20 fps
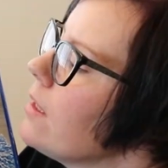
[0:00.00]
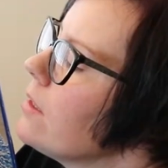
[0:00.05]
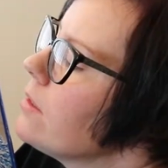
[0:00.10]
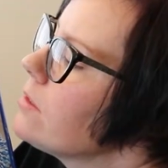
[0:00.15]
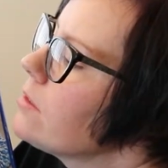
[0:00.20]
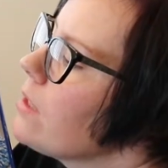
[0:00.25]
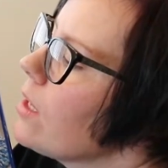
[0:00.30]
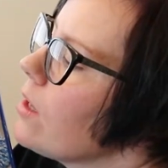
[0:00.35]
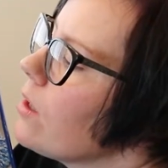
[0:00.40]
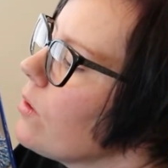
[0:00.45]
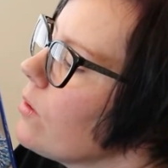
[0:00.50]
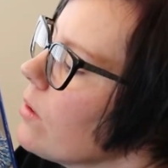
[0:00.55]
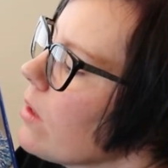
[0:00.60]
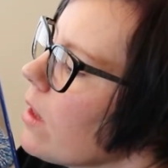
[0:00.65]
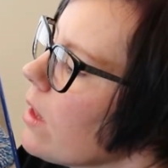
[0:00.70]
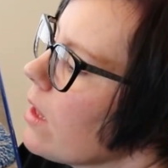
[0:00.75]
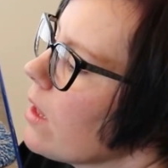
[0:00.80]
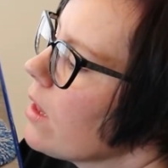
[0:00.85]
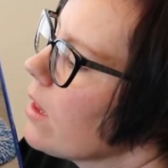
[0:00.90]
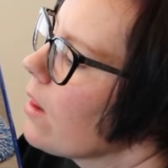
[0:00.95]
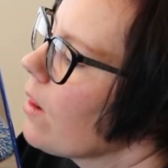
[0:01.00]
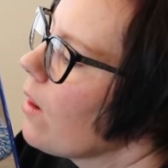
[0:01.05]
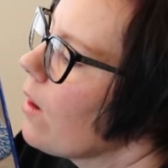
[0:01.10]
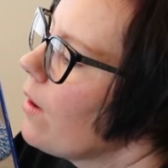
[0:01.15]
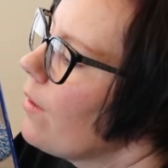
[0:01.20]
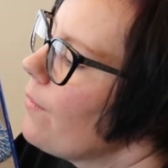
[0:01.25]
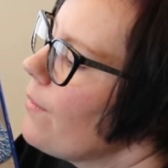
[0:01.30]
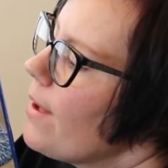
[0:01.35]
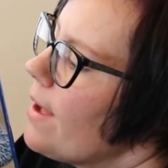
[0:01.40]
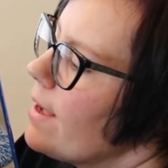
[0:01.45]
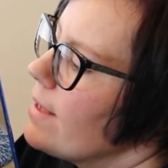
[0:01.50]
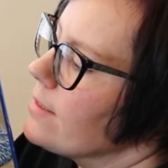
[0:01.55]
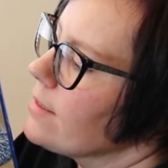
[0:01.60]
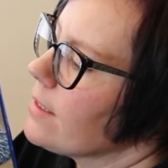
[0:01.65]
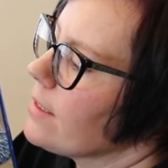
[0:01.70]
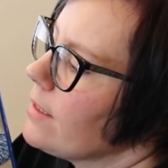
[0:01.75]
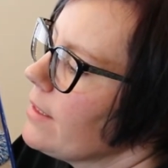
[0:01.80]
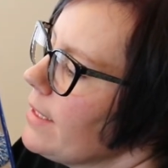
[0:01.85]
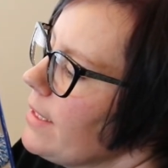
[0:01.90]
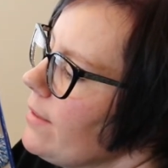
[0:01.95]
So it has a
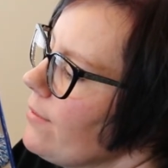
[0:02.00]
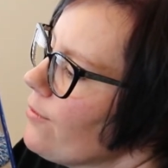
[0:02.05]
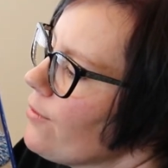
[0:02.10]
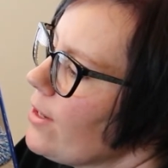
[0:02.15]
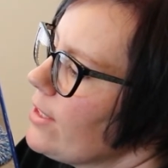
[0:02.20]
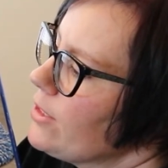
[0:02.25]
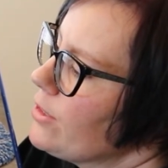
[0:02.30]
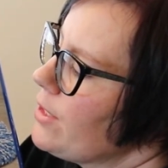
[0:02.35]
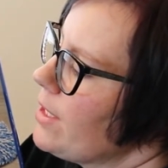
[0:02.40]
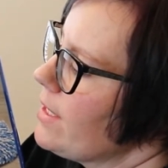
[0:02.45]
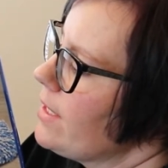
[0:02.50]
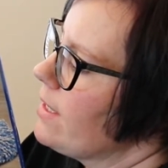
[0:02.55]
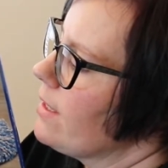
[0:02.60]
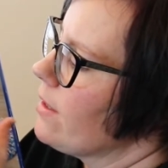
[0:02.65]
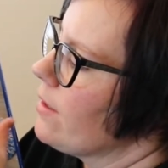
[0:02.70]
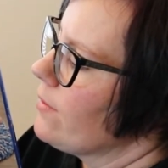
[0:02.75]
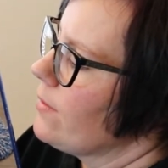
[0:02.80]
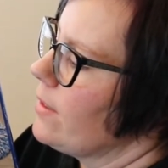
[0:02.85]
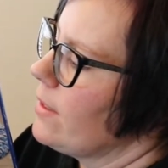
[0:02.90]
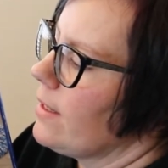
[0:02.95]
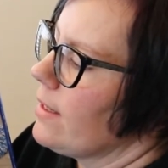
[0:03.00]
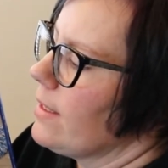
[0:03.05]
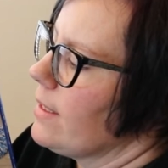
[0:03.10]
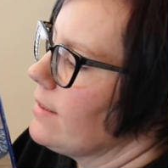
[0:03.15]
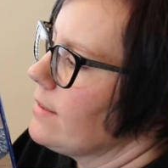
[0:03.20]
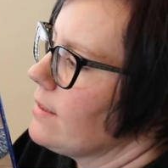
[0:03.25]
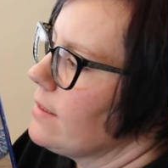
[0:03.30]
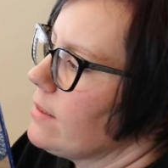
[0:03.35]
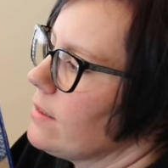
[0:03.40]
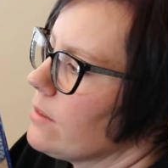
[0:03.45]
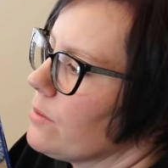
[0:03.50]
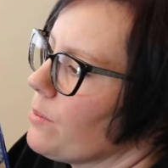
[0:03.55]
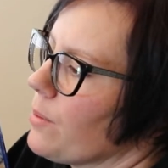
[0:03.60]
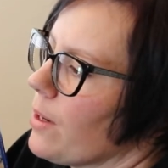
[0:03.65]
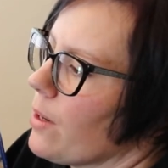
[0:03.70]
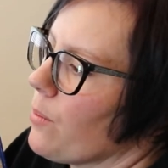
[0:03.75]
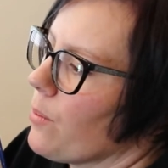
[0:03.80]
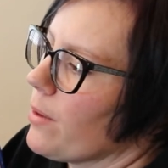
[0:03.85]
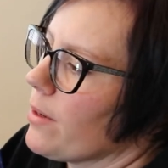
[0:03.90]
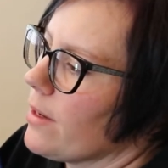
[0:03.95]
clean fresh tank here, and then I guess this is
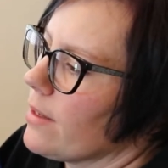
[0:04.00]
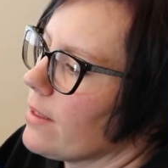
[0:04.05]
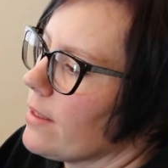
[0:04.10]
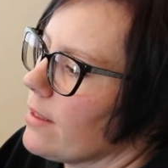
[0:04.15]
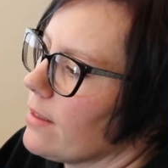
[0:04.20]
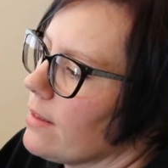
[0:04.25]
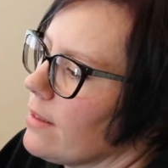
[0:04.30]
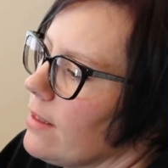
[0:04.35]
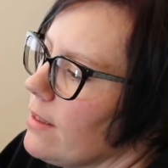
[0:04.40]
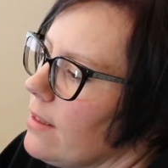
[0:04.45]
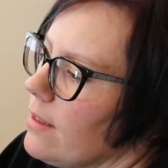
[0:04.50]
where we're gonna,